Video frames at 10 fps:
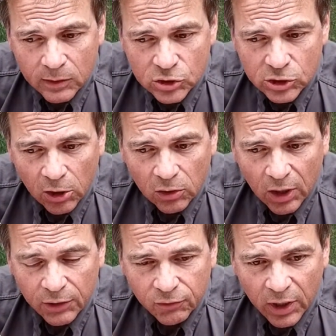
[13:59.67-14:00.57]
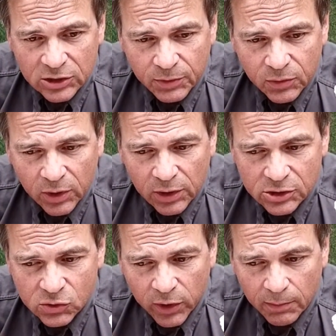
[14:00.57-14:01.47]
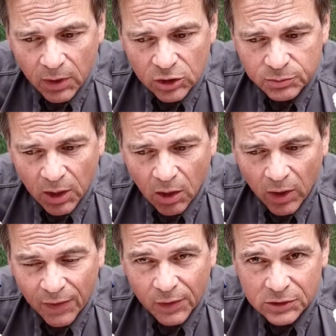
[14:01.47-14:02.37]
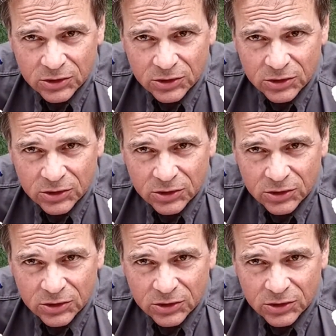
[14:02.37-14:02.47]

Stark contrast between the sweet marshmallow and the